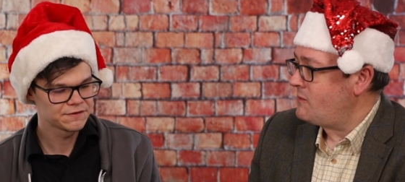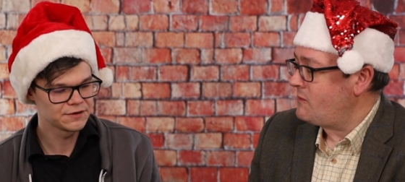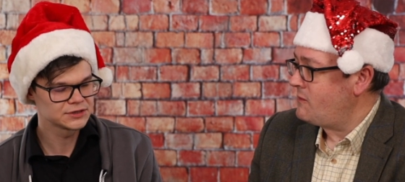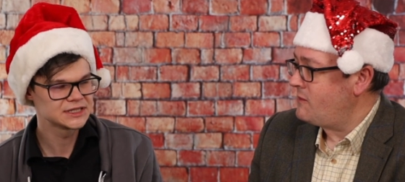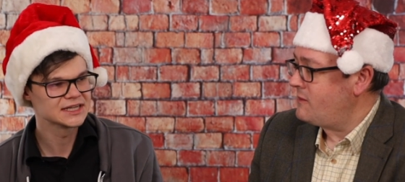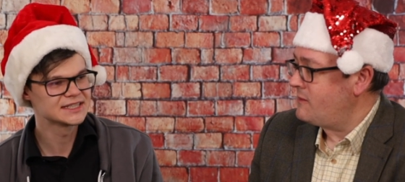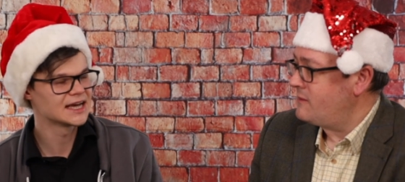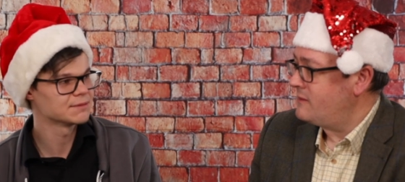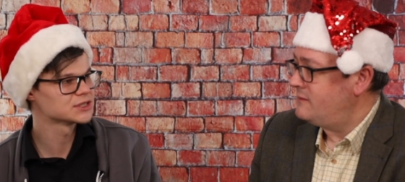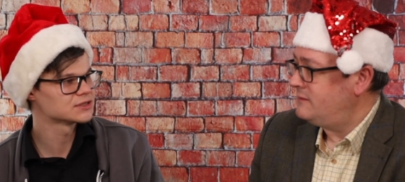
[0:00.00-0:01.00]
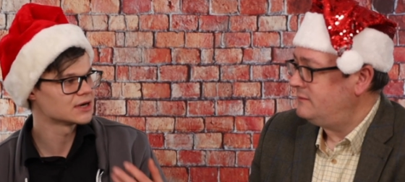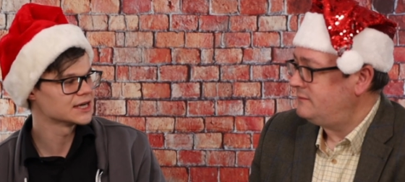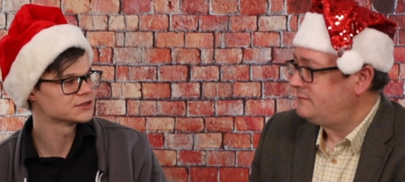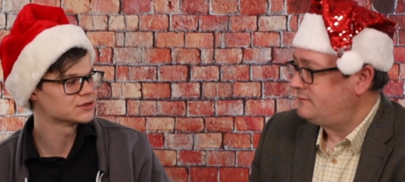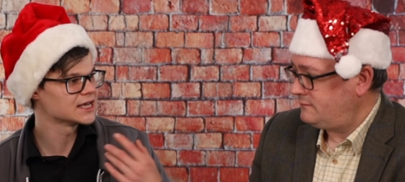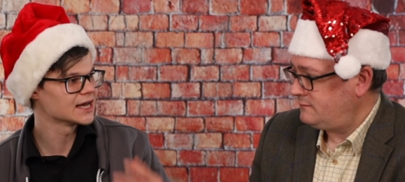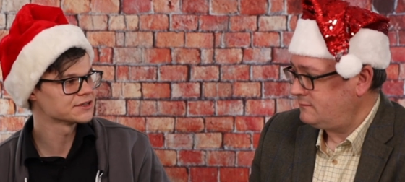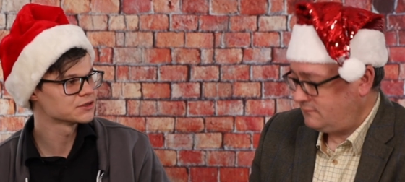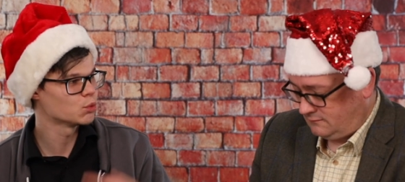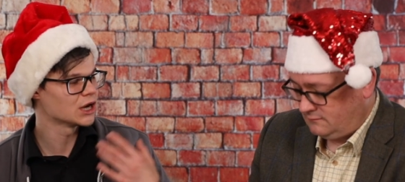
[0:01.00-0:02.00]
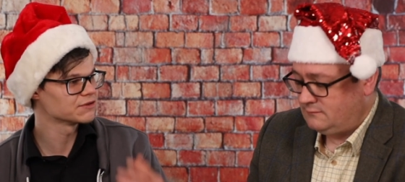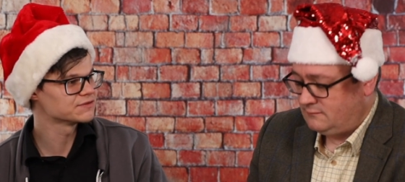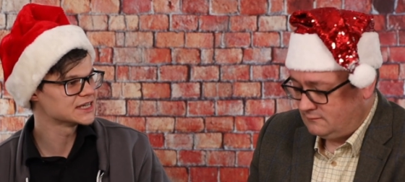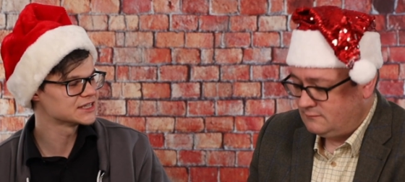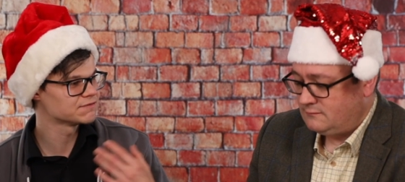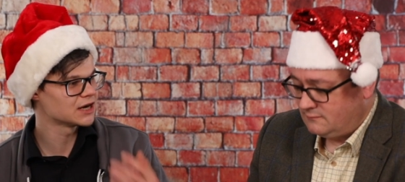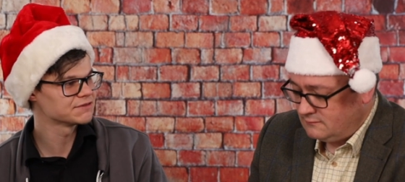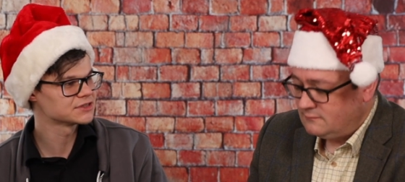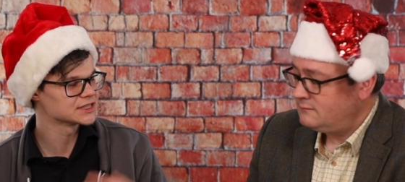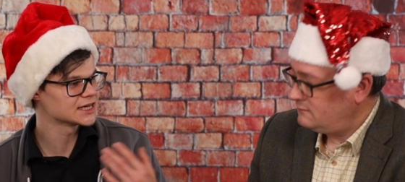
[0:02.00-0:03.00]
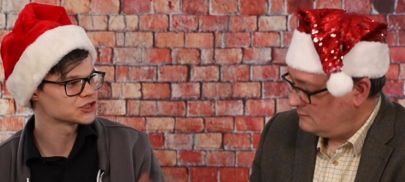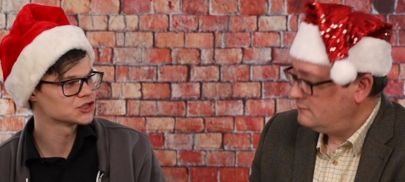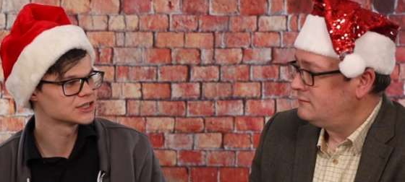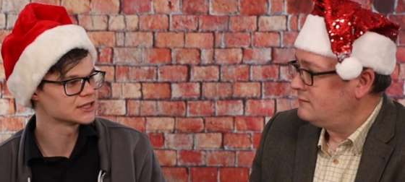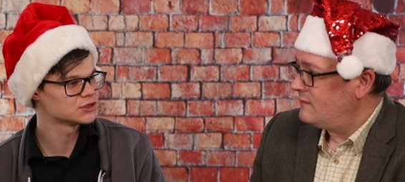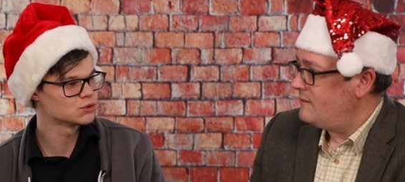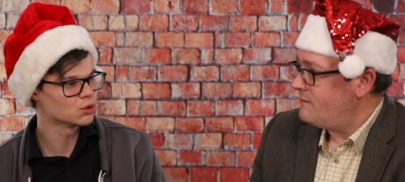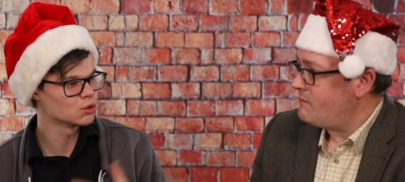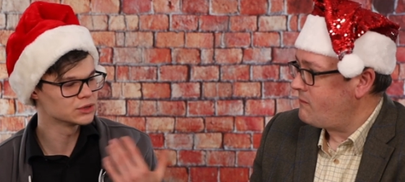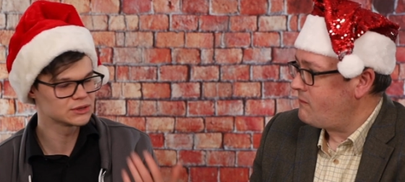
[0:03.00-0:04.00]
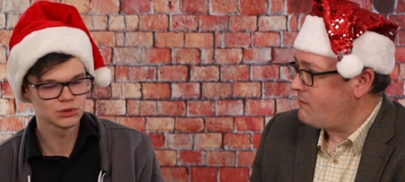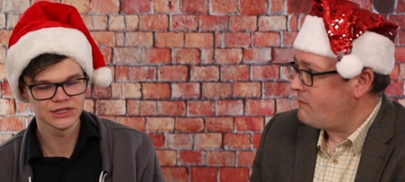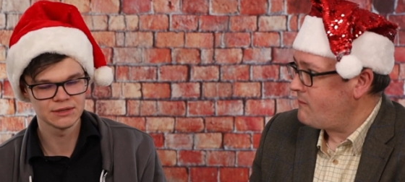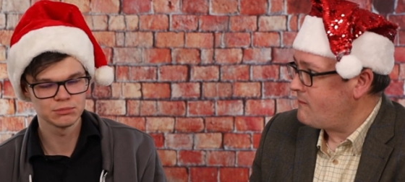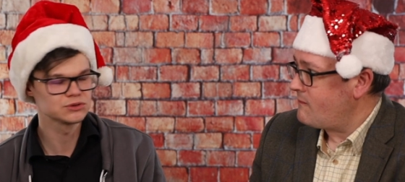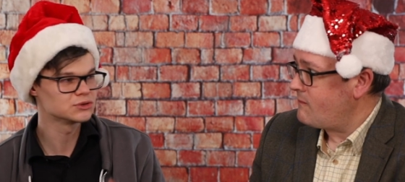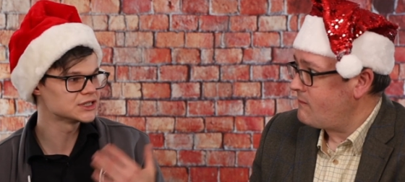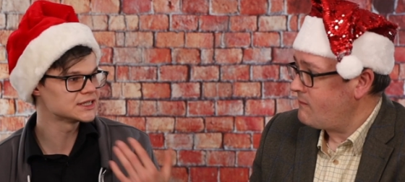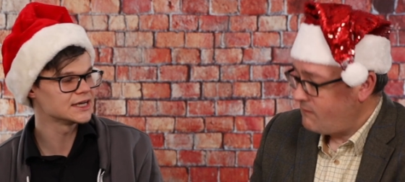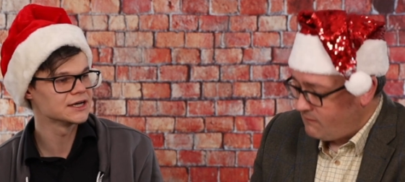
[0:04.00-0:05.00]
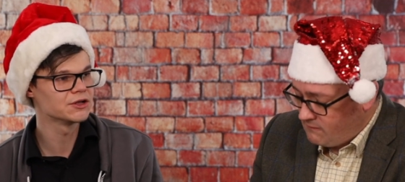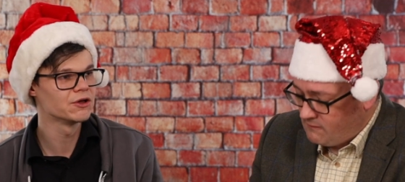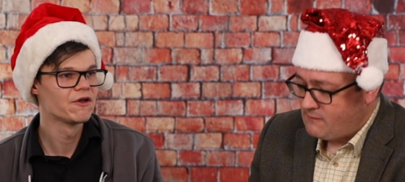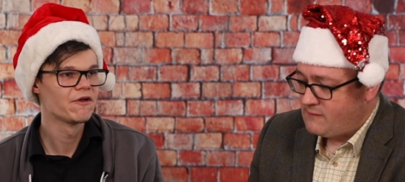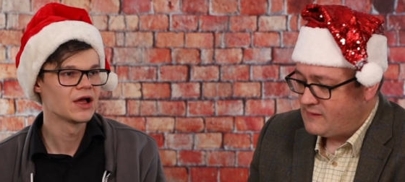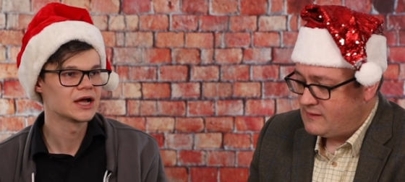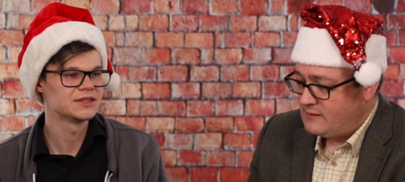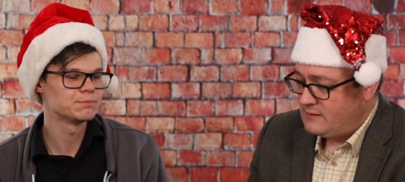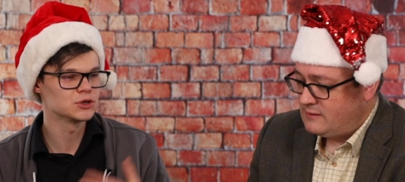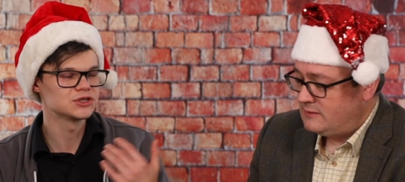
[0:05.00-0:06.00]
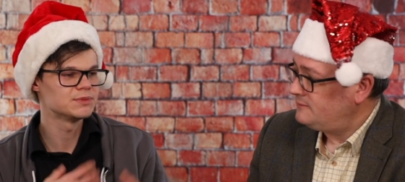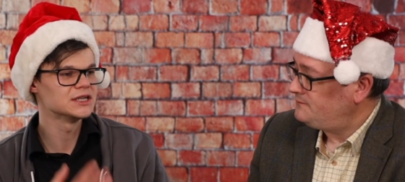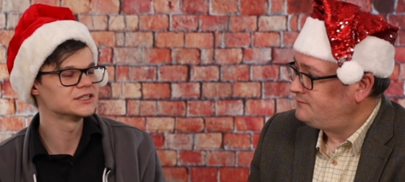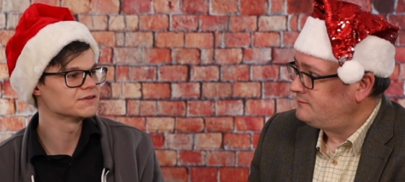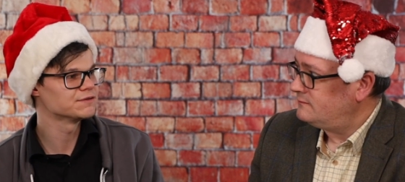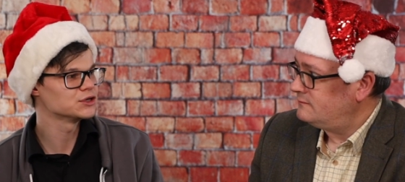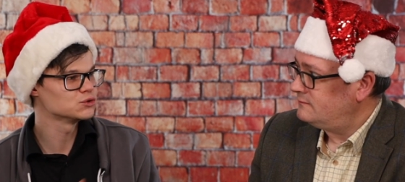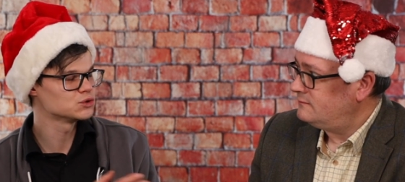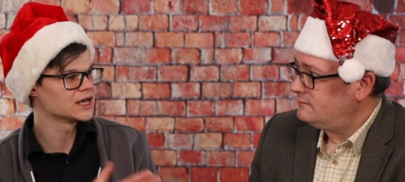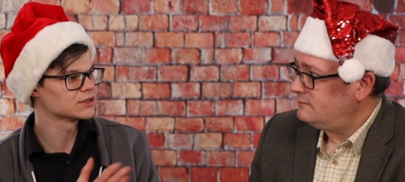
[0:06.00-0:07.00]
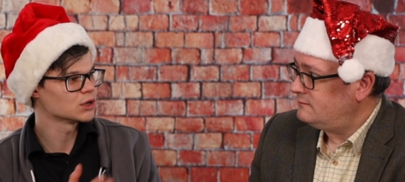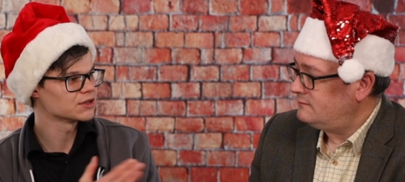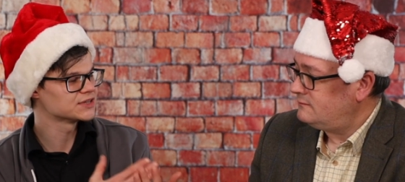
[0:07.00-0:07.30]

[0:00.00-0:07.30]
Speaker 1: 30 attempts trying to get one mm. of these five transactions that you only was able to steal, the possibility for you to get one